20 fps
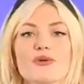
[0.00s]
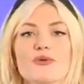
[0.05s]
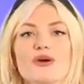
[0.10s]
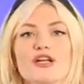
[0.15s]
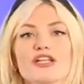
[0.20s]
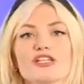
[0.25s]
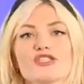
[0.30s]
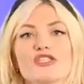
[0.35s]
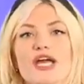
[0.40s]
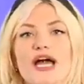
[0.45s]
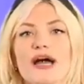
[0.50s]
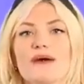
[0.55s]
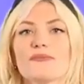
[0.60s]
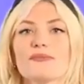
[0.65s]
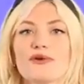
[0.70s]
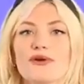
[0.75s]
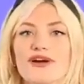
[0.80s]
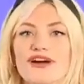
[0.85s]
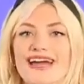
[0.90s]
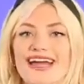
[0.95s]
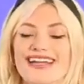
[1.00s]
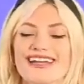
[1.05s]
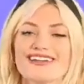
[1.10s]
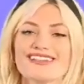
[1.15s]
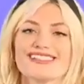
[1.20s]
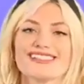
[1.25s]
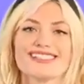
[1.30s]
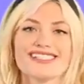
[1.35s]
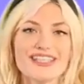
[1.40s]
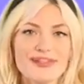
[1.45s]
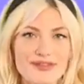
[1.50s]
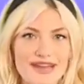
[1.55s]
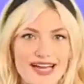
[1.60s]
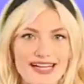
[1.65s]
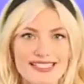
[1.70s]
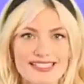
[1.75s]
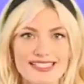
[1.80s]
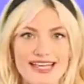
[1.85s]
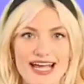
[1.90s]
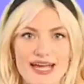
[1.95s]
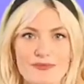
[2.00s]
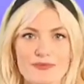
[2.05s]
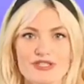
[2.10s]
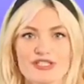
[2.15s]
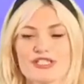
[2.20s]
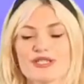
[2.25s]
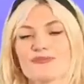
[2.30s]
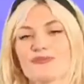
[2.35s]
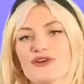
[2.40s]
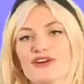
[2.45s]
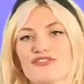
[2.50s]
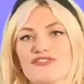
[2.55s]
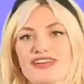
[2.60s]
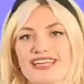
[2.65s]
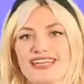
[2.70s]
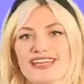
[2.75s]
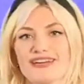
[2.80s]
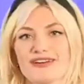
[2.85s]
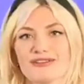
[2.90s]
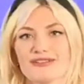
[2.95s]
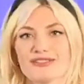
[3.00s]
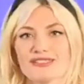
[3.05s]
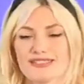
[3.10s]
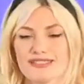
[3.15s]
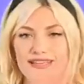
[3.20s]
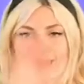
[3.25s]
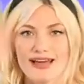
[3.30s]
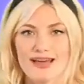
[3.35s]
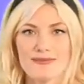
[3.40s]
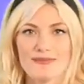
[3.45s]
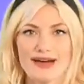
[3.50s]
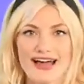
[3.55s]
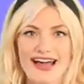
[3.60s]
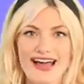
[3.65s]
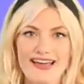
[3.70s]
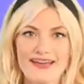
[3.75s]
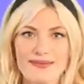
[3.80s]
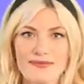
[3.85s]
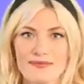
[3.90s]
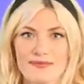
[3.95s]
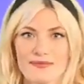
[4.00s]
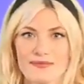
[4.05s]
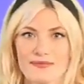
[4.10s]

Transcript: you want to chat more and I'll see you next time with some more videos. Bye!